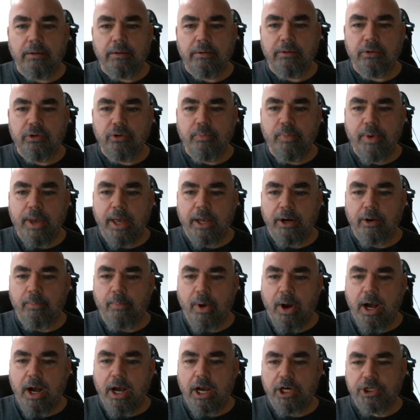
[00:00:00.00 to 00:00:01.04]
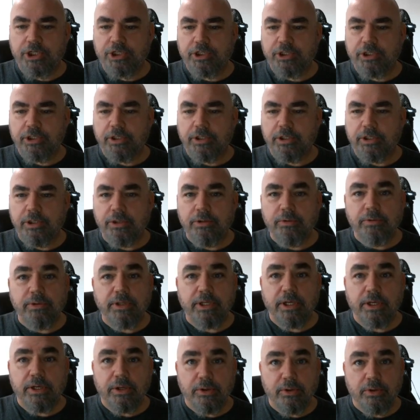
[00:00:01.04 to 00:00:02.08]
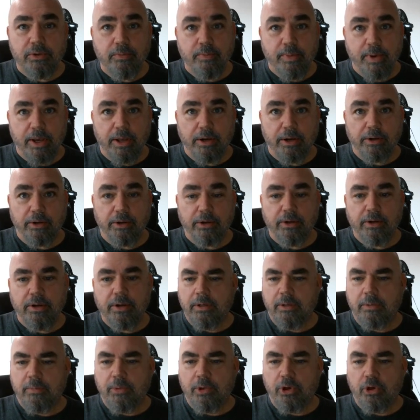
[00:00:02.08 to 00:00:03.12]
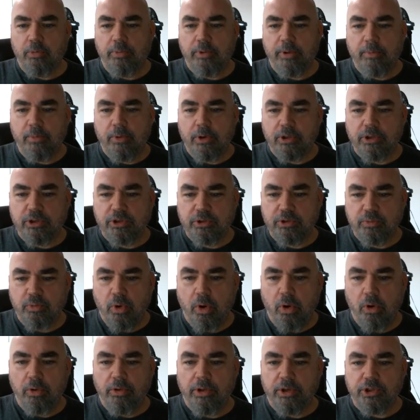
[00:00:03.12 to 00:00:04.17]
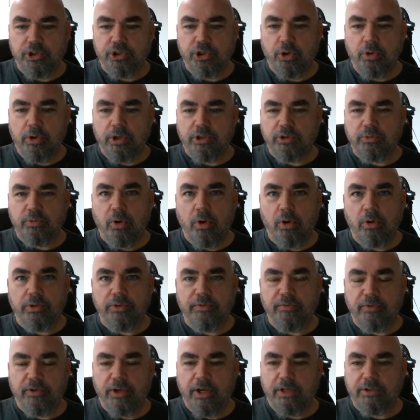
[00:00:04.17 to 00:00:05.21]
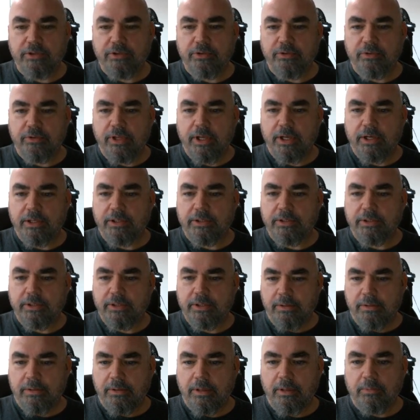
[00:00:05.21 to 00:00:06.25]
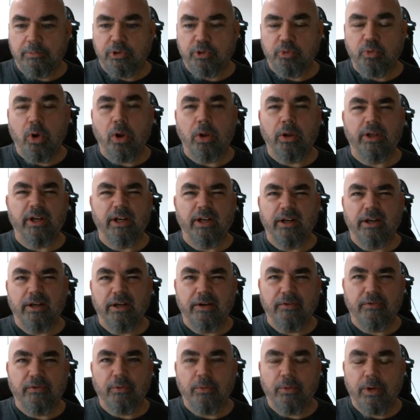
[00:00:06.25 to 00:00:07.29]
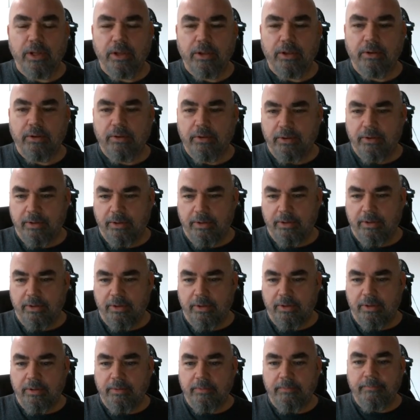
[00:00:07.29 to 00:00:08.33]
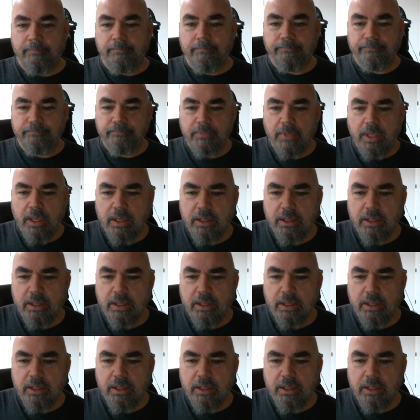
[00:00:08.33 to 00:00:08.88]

Do better, Bosch. You can do better. I'm a little bit more swole than Joey Swoles, if you guys know who that is. I'm swollen in a different way, though.